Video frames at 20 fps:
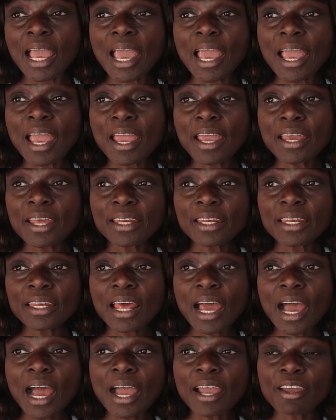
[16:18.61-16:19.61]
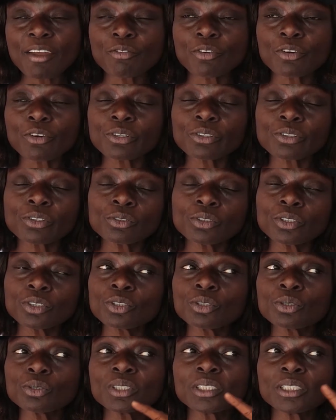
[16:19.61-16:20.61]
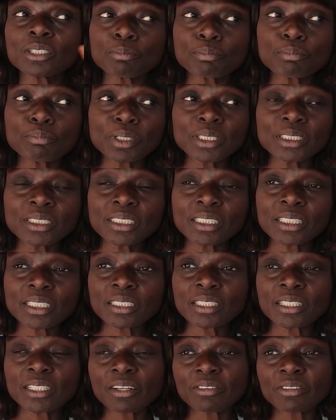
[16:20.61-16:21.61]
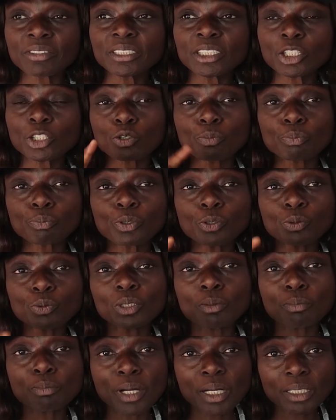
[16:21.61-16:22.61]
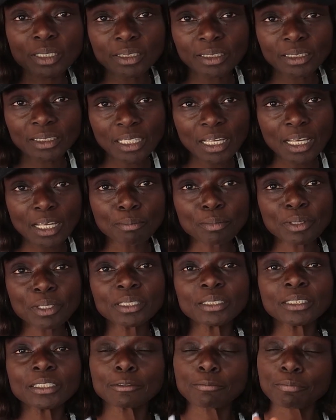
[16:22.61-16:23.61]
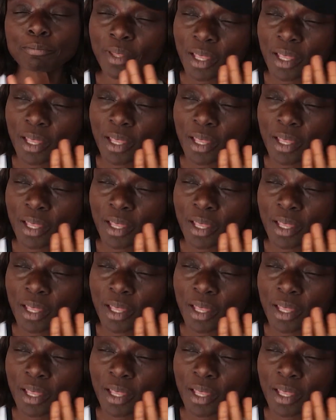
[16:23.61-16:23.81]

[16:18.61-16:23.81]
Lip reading: and I've also submitted, there is a computer marked assignment,